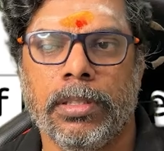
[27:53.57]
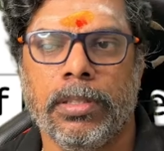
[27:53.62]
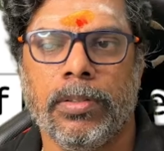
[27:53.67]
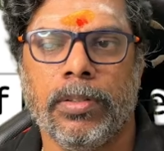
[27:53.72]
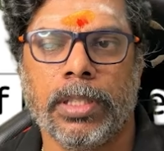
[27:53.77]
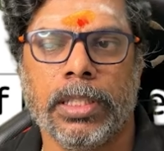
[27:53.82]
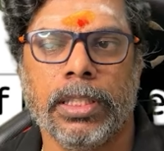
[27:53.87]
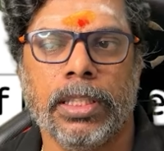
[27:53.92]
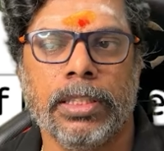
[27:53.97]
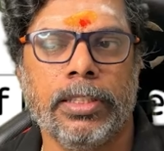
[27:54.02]

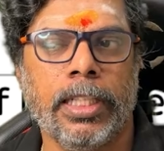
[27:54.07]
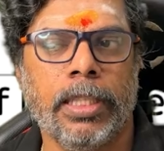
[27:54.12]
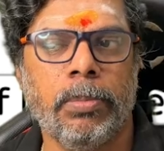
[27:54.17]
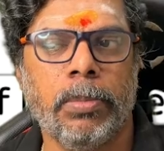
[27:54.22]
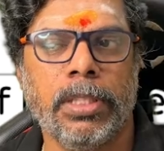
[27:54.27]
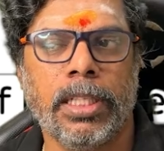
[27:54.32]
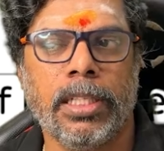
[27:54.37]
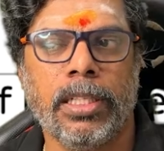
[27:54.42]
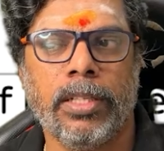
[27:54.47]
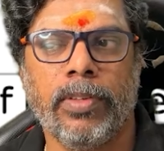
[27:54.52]
Okay, the
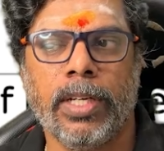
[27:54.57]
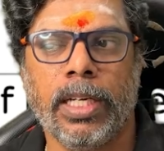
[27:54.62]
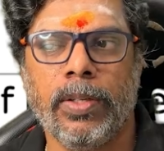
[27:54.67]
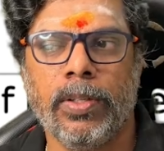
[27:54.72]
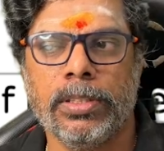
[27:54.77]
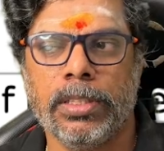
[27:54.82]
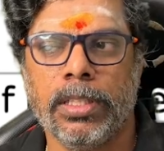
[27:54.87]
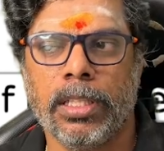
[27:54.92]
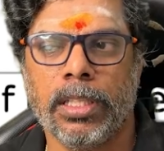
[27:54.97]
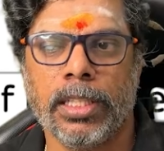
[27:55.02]
statement that the
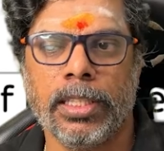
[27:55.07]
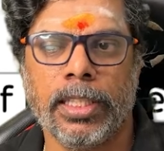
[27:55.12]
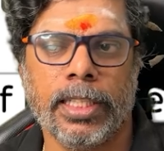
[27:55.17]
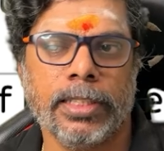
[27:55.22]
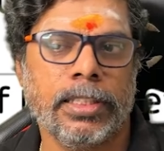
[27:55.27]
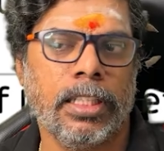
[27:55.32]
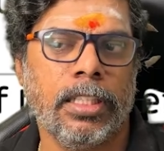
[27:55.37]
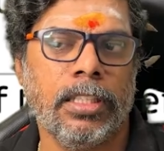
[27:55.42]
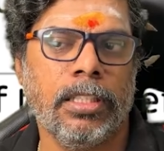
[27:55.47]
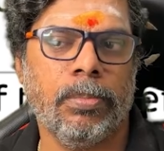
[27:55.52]
valuation or other
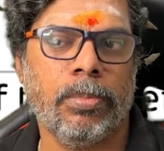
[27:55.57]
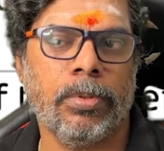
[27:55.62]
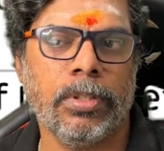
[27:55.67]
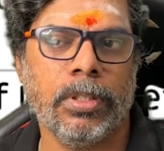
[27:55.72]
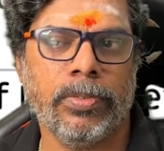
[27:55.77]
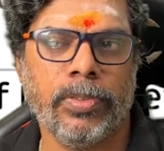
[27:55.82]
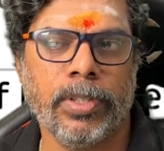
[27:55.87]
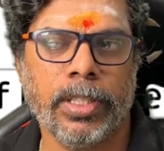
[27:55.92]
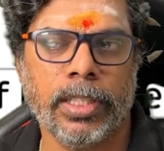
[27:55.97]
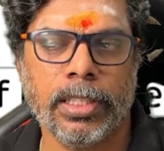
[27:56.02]
external report,
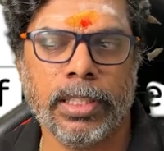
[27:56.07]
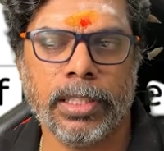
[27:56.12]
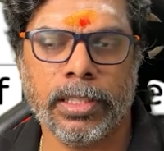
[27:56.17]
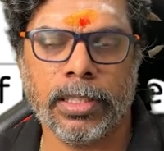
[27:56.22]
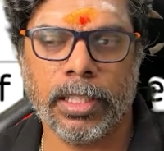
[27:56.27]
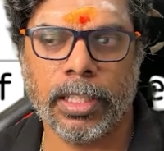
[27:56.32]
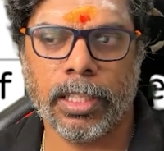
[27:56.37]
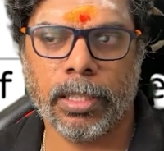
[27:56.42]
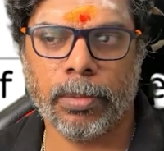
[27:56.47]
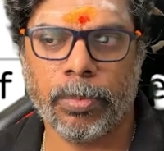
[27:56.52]
if any,
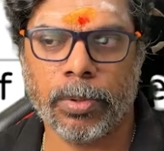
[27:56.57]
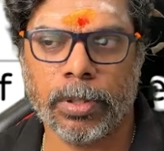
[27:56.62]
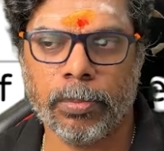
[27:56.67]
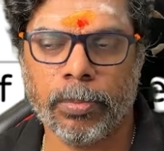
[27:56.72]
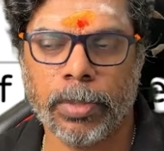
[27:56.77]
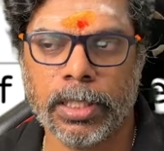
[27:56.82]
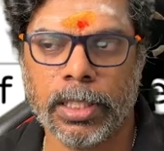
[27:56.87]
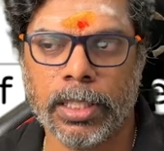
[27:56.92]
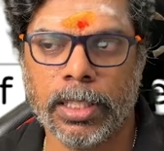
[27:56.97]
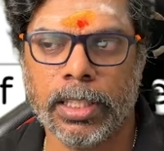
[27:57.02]
relied upon
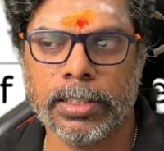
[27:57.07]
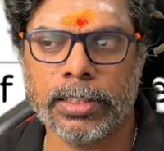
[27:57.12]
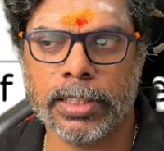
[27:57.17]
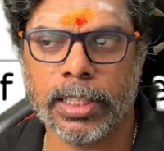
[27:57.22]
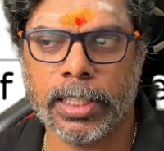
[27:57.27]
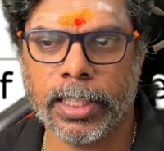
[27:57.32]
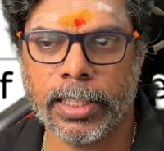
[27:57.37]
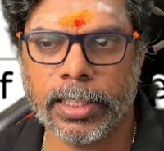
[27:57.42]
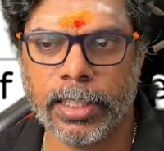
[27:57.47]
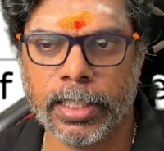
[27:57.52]
by the
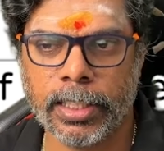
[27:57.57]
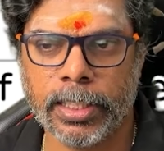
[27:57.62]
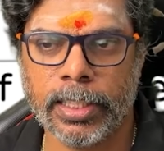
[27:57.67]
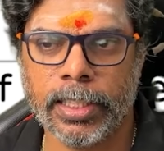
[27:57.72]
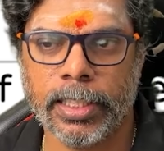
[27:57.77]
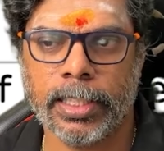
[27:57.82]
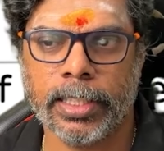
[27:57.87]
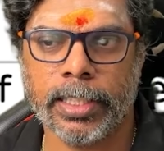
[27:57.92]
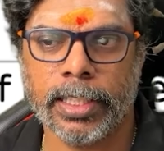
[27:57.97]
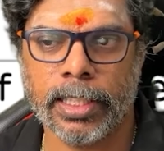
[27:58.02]
listed entity
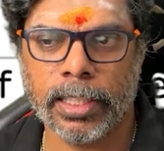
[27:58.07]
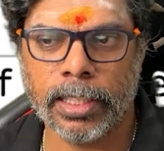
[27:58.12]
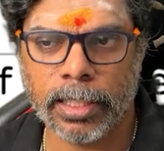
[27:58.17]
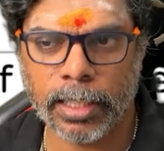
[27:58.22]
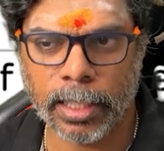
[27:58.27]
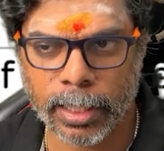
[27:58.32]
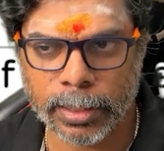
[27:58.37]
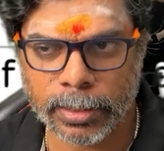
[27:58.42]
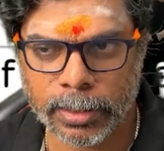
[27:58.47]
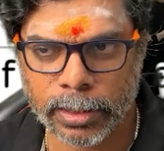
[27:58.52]
in
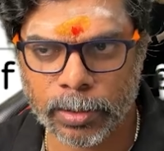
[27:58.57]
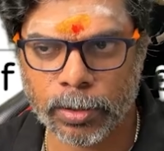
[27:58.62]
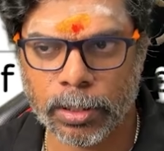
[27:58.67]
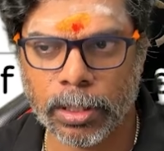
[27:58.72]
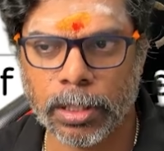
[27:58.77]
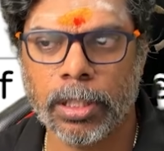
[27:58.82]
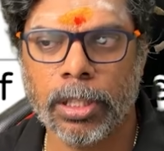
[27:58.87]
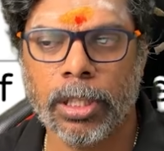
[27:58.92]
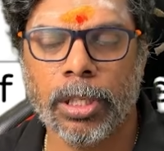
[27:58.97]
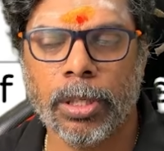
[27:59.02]
relation to the